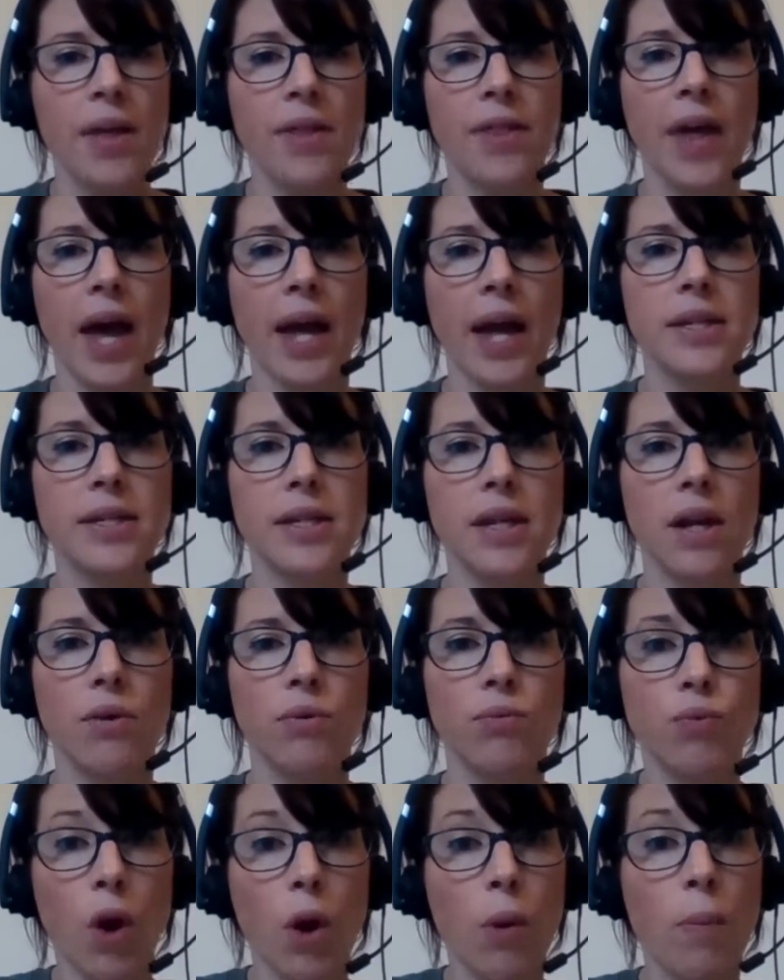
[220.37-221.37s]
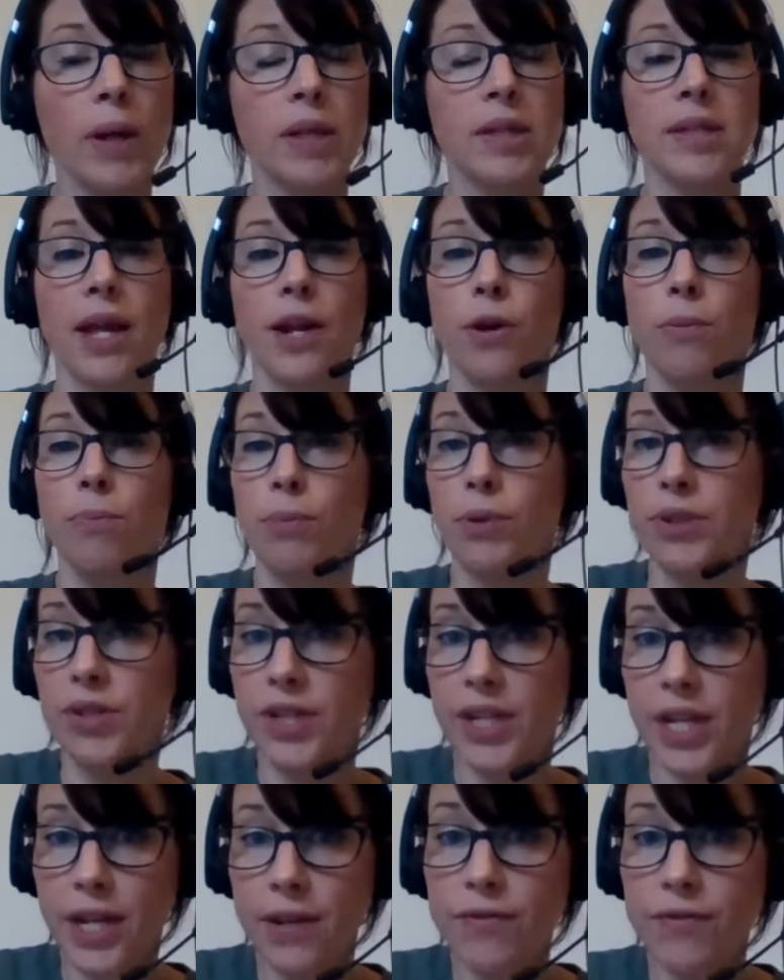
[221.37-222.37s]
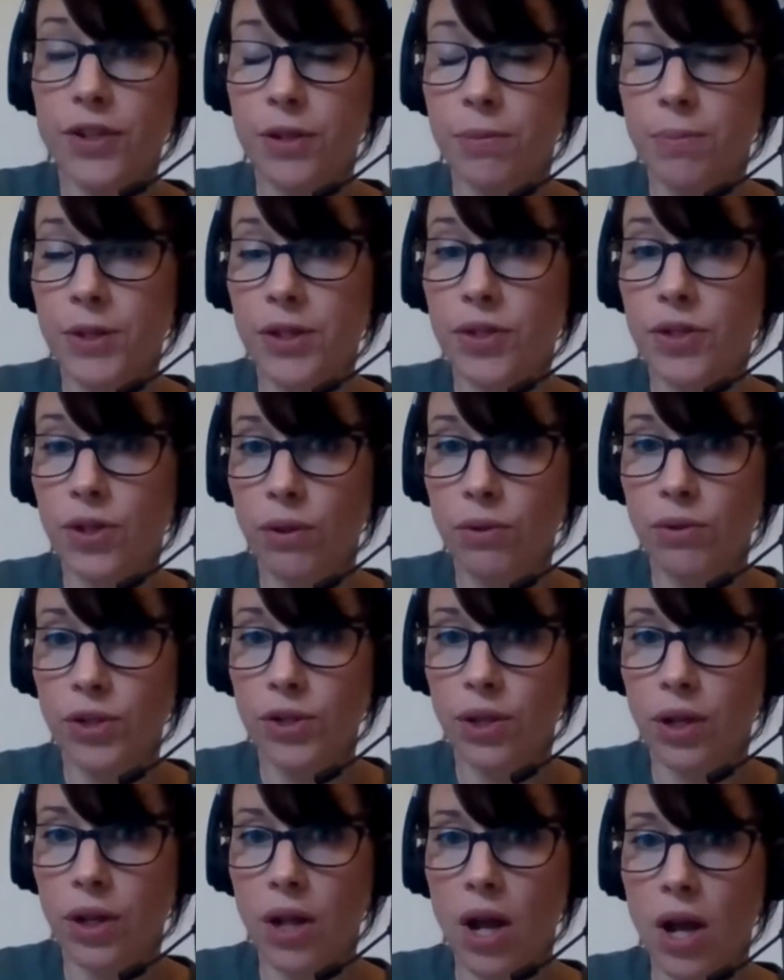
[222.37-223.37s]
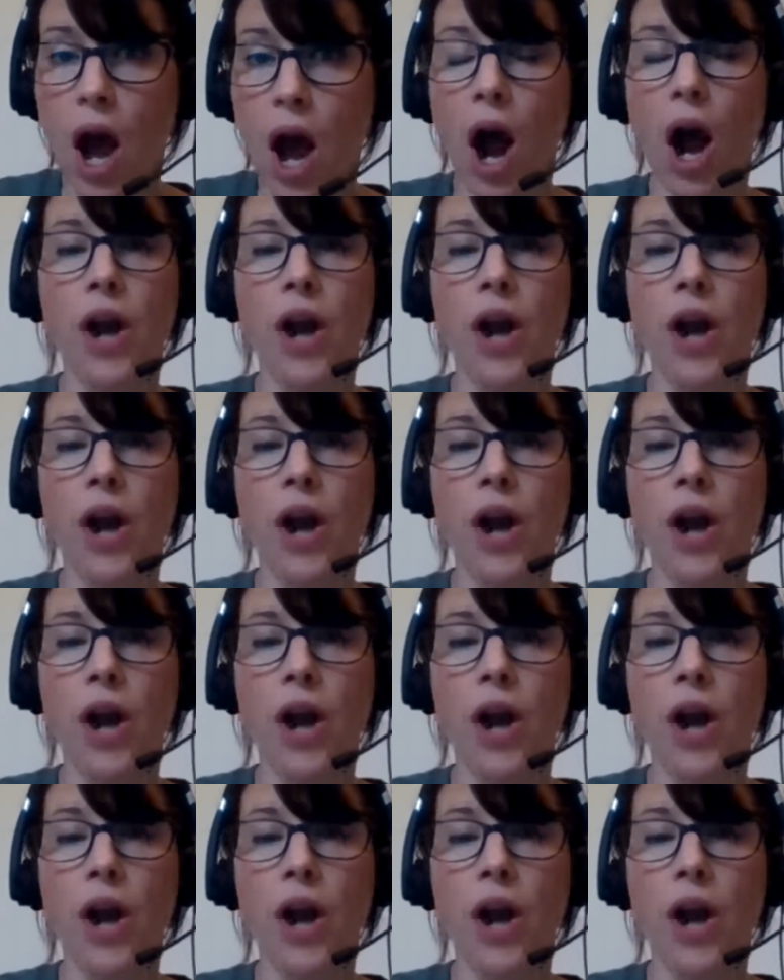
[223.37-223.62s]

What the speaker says: that robots that are perceived to be social